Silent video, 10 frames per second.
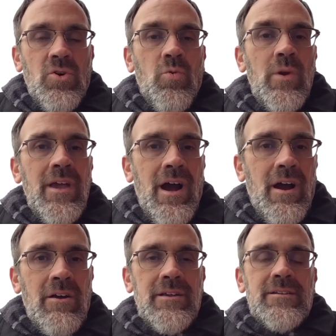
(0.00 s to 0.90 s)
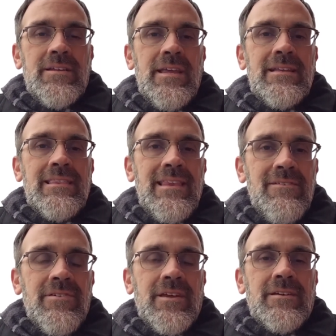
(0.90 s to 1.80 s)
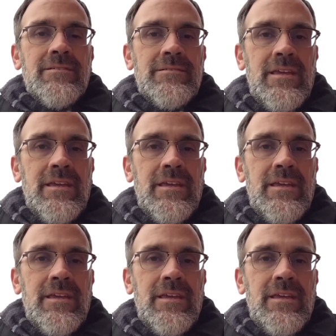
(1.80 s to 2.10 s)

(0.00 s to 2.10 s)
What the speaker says: we are indeed living